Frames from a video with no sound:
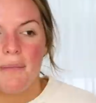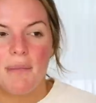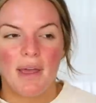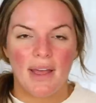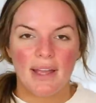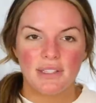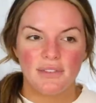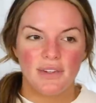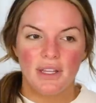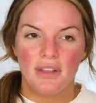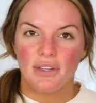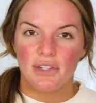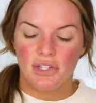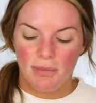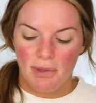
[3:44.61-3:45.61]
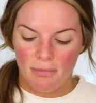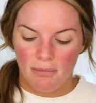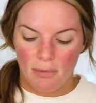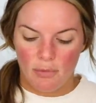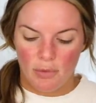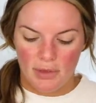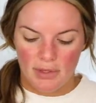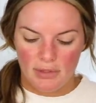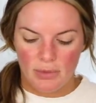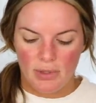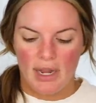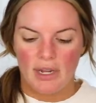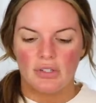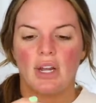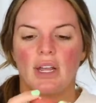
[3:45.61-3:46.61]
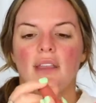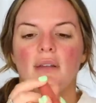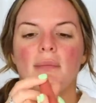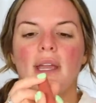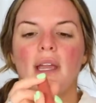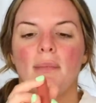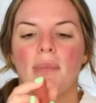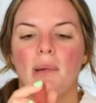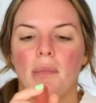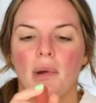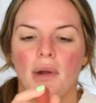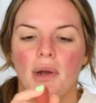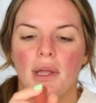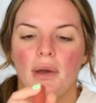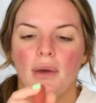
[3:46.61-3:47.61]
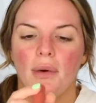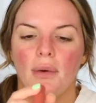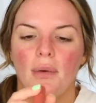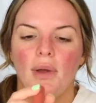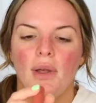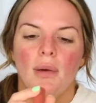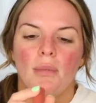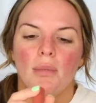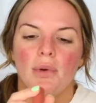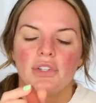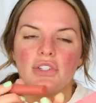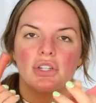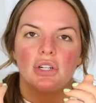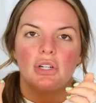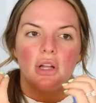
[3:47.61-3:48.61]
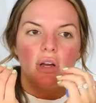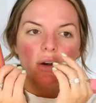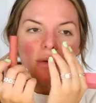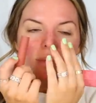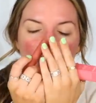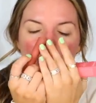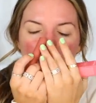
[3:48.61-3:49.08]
In my last video that should be up before this one, I tried the Makeup by Mario Moisture Glow.